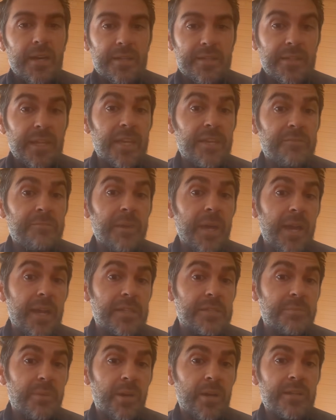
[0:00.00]
Dave
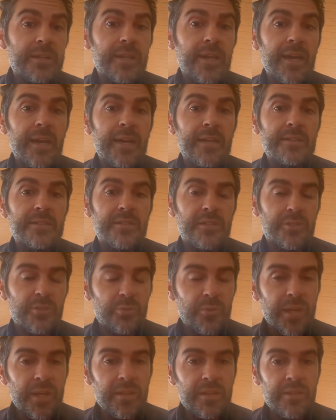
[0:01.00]
Mack's podcast, the
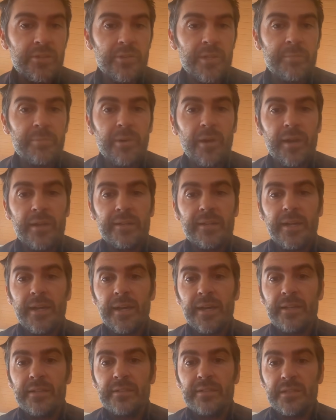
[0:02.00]
Terrain Theory
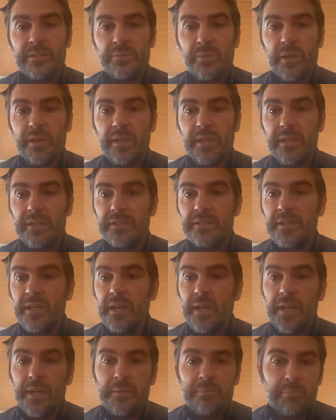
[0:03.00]
podcast, as well as
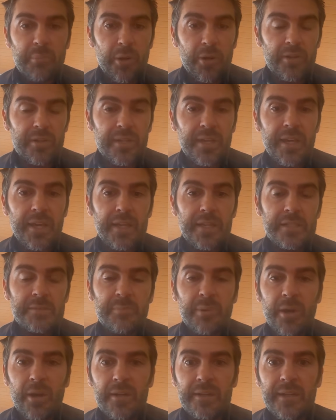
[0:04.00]
Bart Kay's
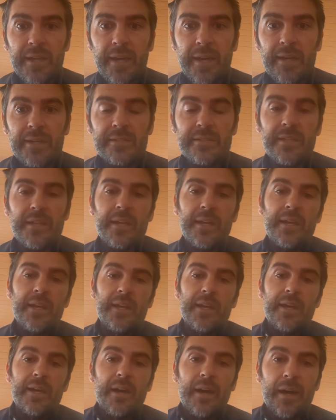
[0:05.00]
podcast.
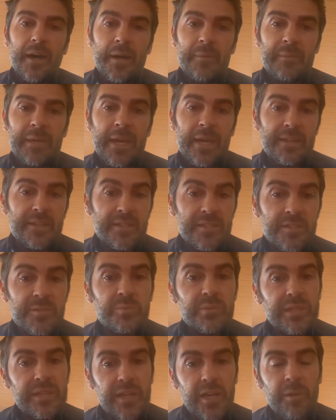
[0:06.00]
And this is
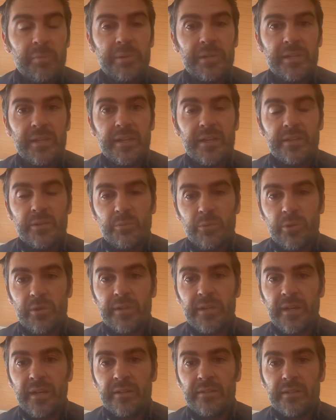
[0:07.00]
really helping to get the
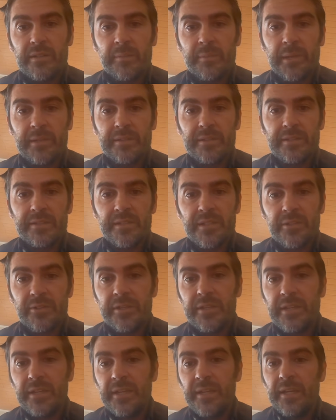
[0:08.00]
word out about this
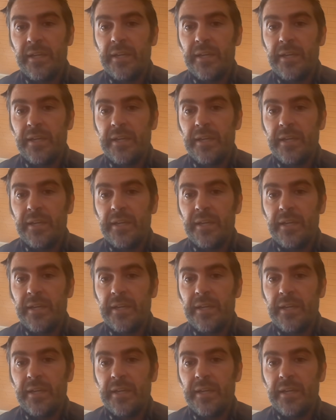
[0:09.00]
theory.